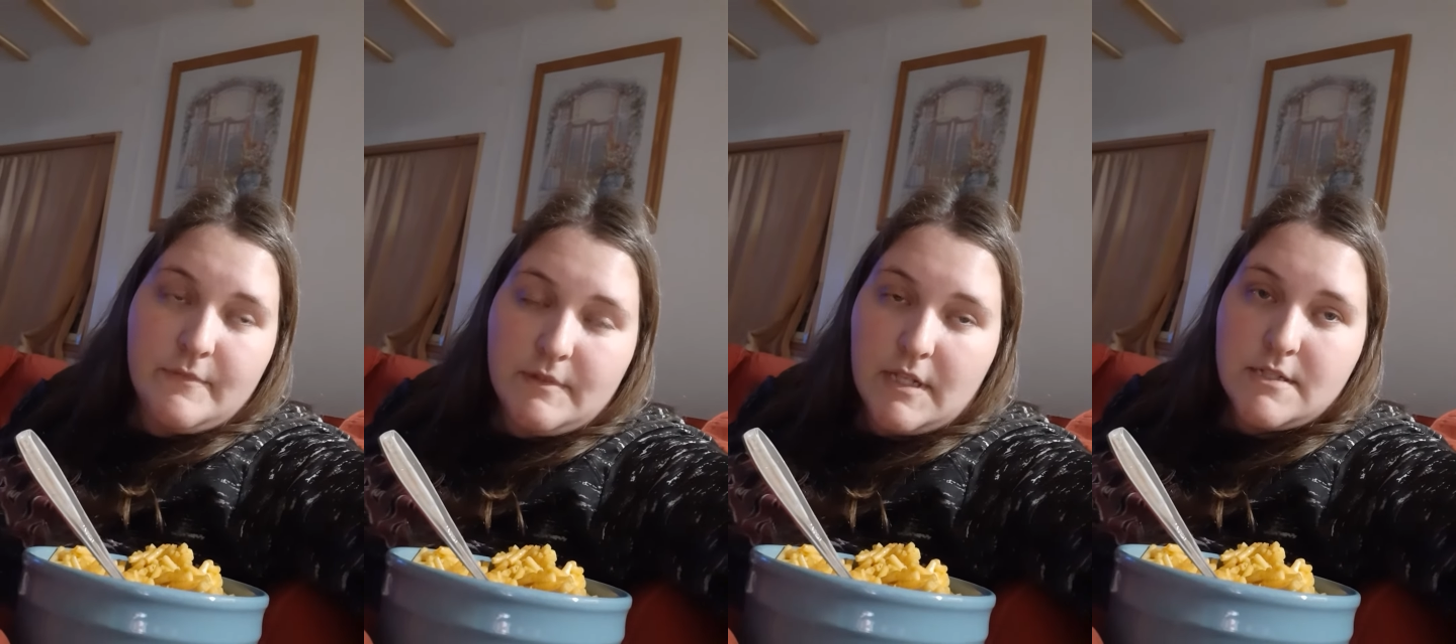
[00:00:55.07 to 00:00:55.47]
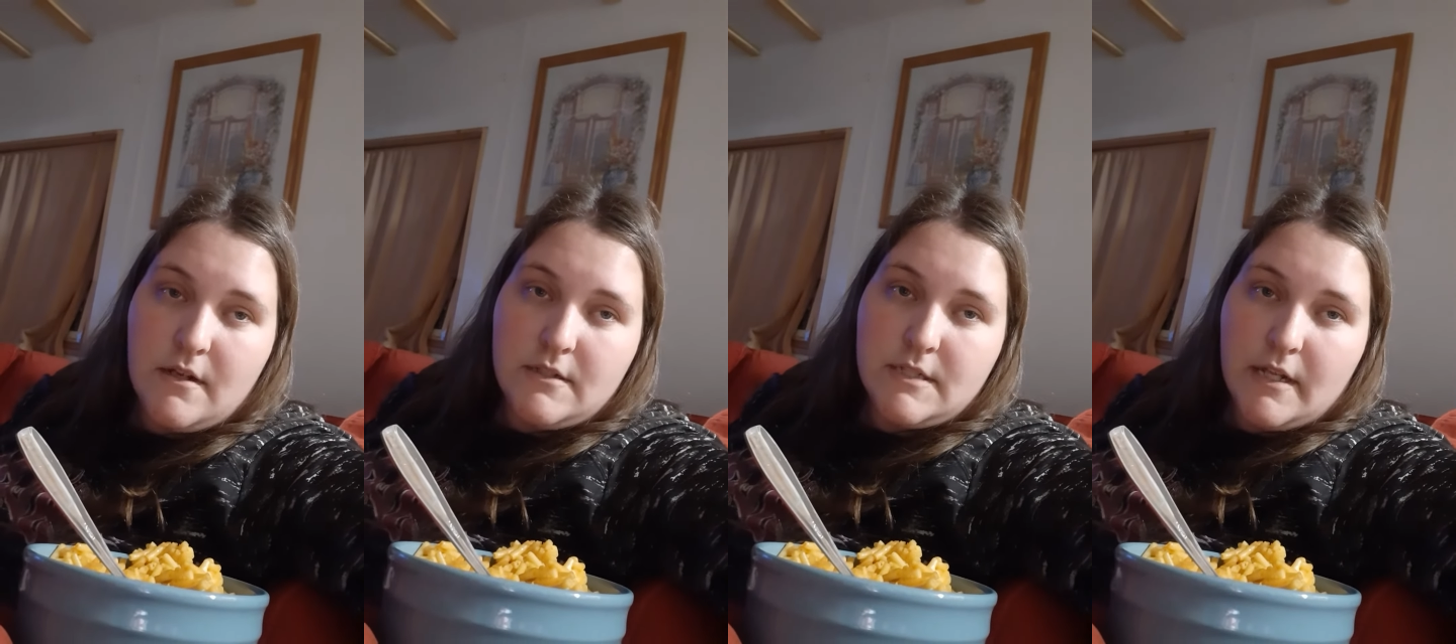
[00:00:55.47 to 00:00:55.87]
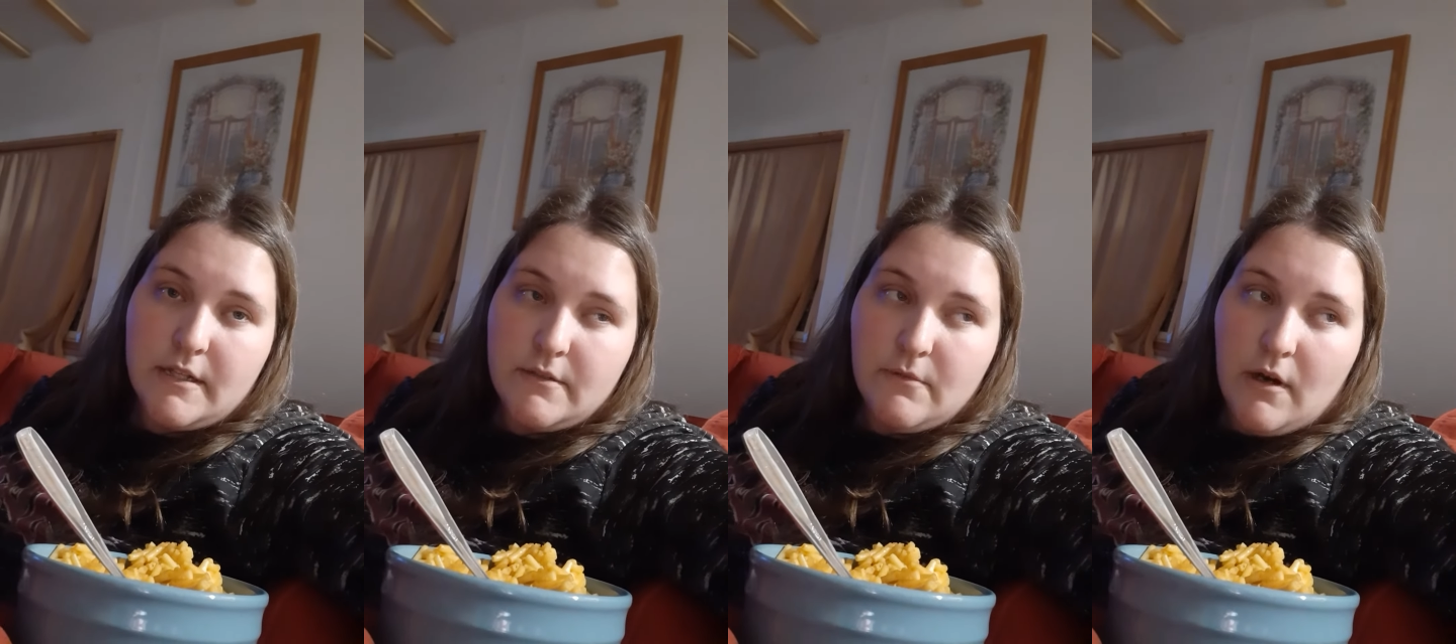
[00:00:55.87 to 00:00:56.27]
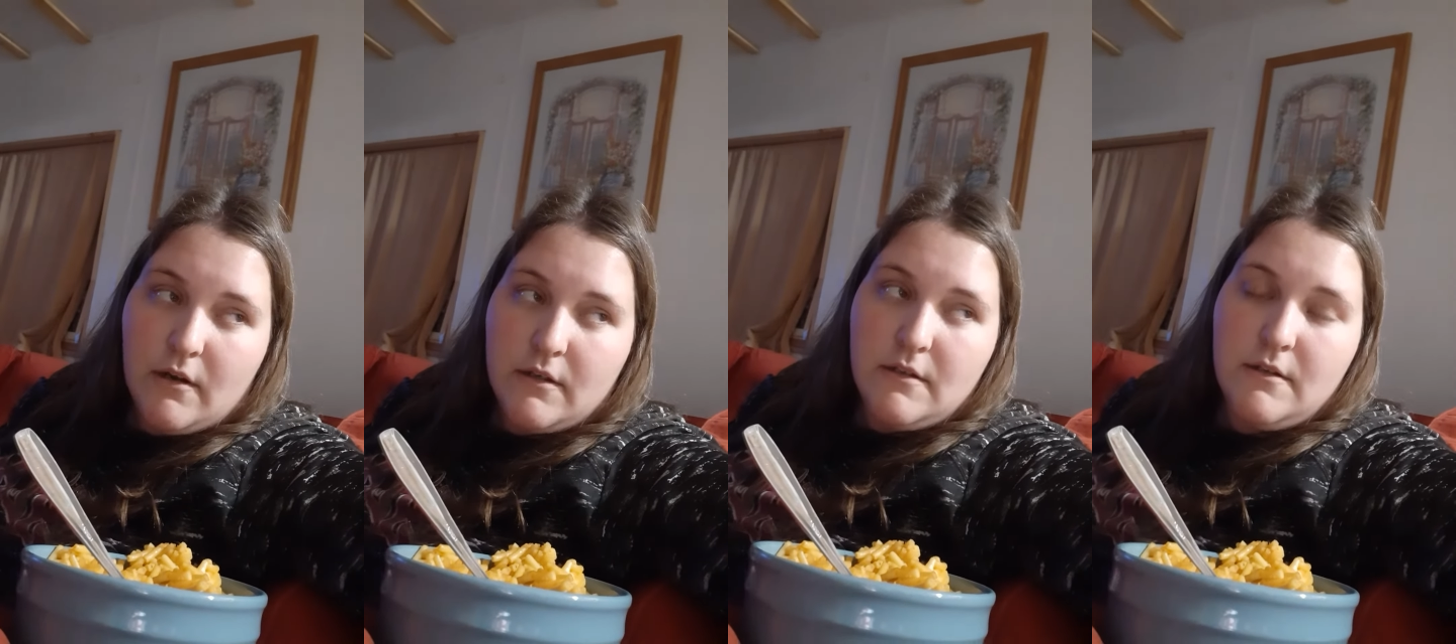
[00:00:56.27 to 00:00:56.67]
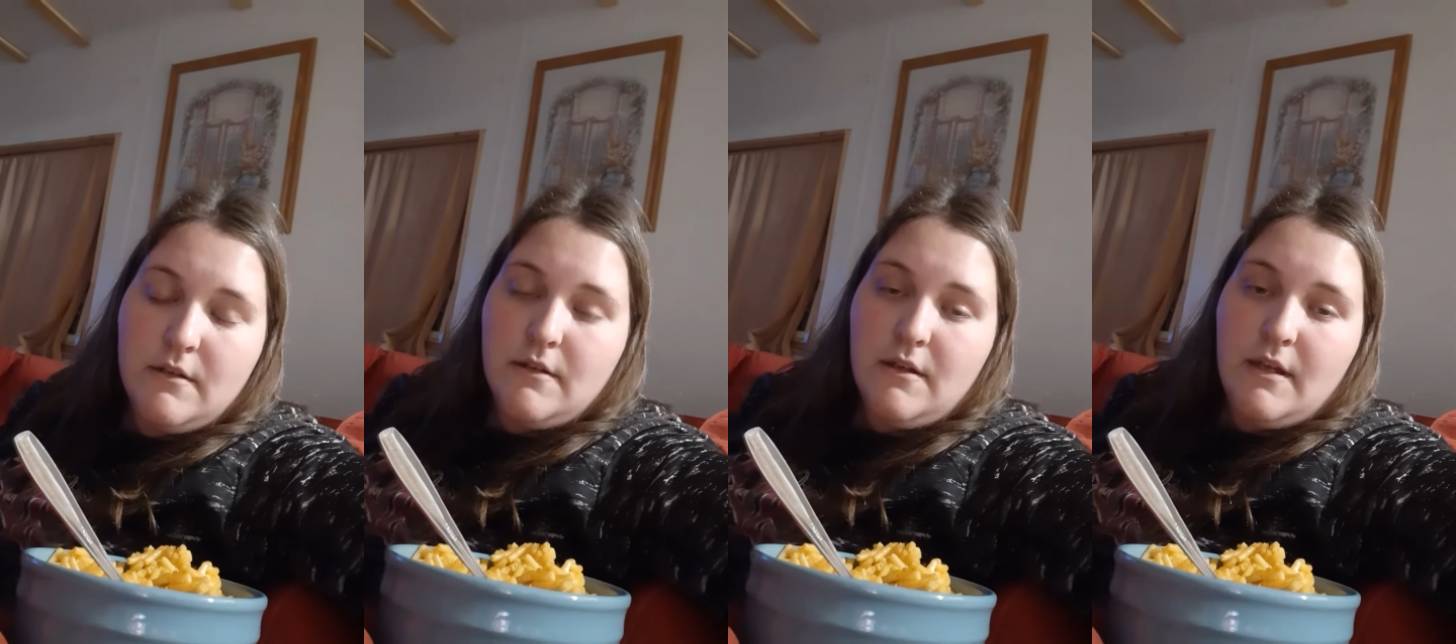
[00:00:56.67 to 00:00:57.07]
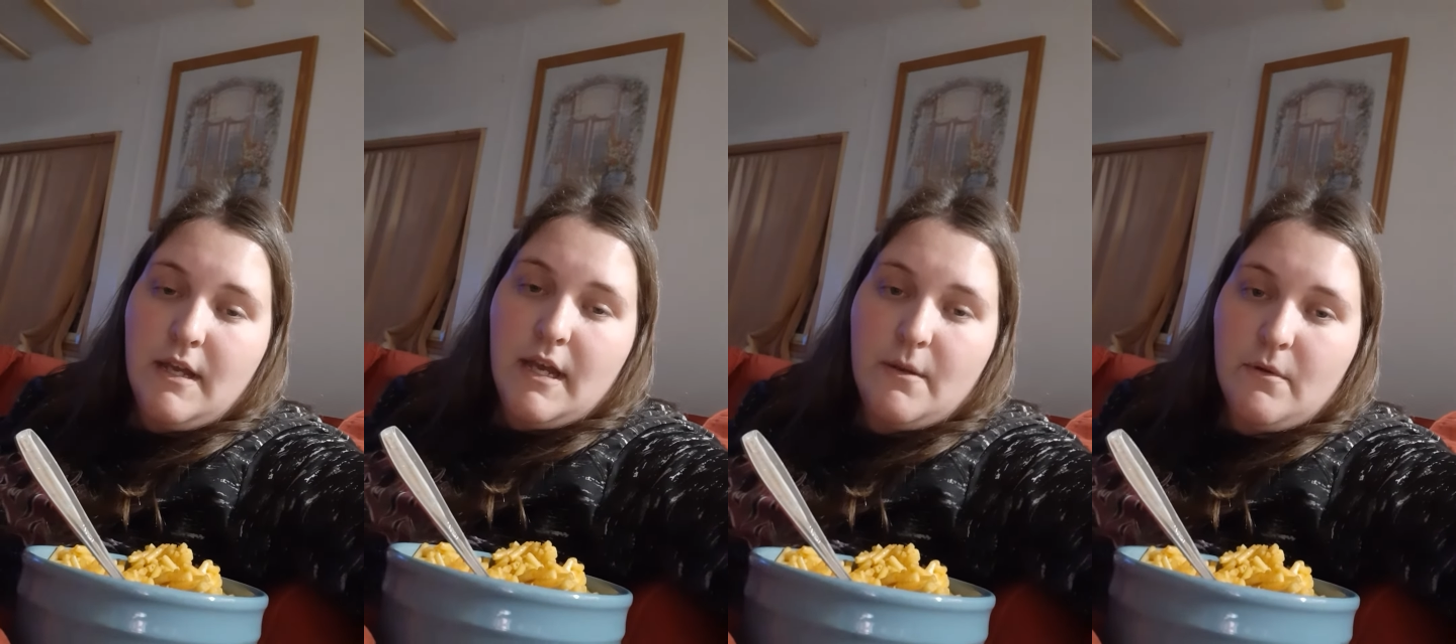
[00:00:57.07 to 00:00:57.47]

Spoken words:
That's not entirely wrong. And